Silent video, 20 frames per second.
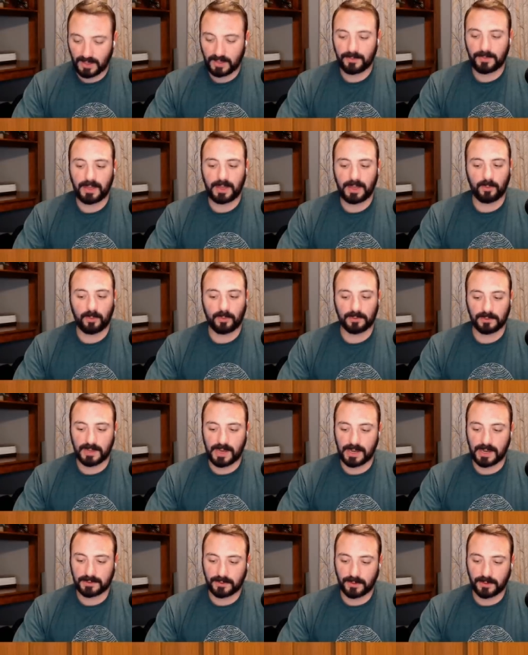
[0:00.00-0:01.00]
They were
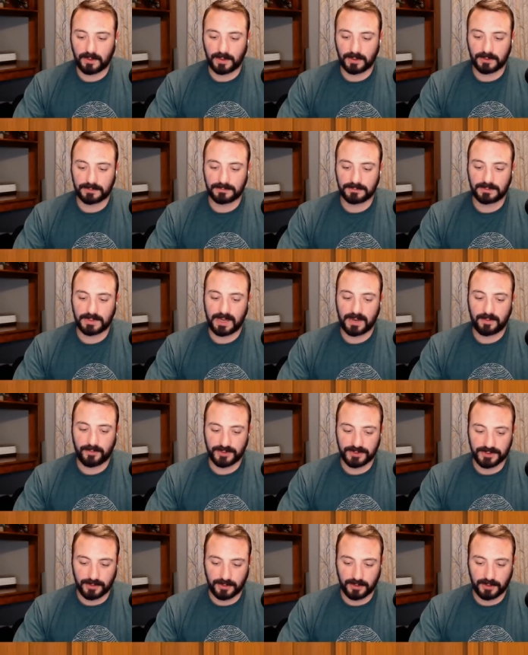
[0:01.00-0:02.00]
locked on. Every
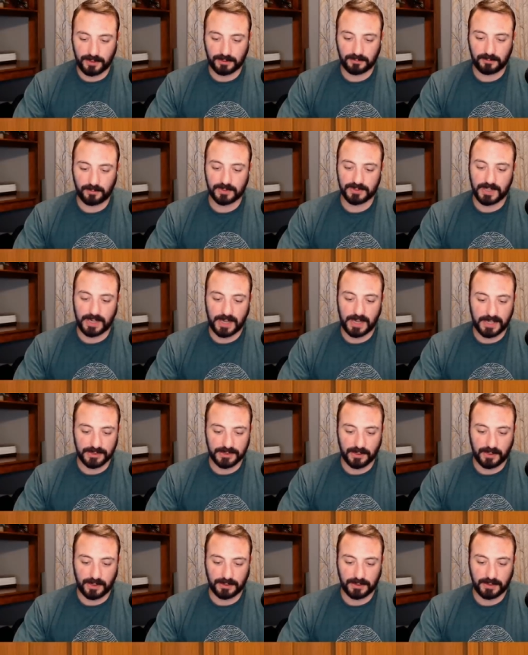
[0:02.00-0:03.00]
juror was eyes
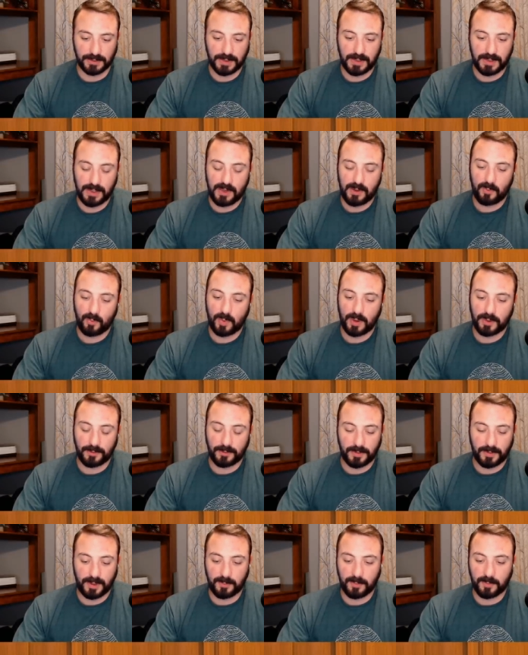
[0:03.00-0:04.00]
on, whether
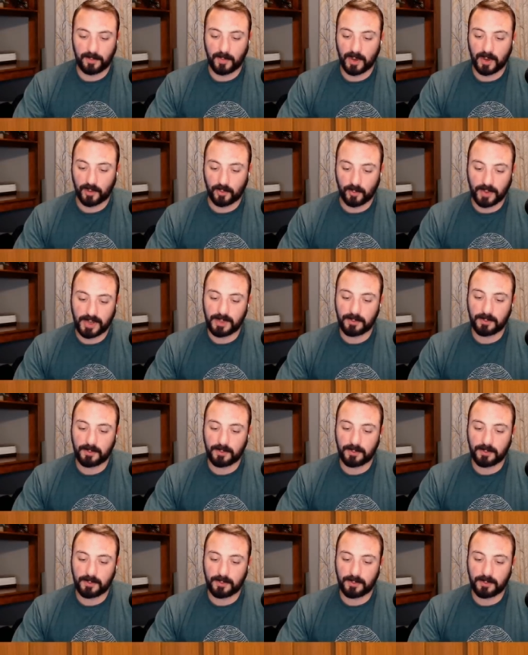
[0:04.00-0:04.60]
they agreed